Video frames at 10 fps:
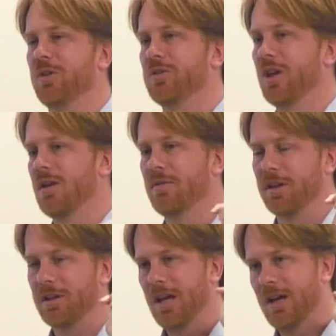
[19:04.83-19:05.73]
There's kind of
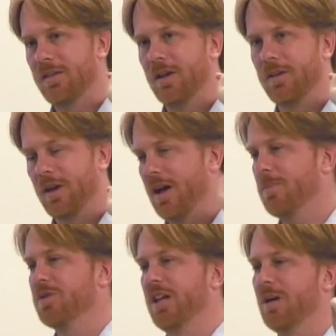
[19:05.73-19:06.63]
like the, the
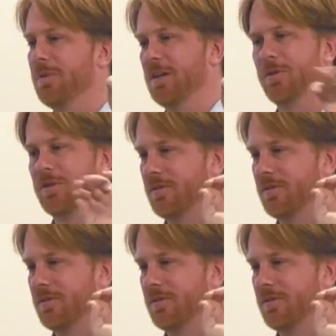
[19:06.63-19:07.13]
hyperscale people,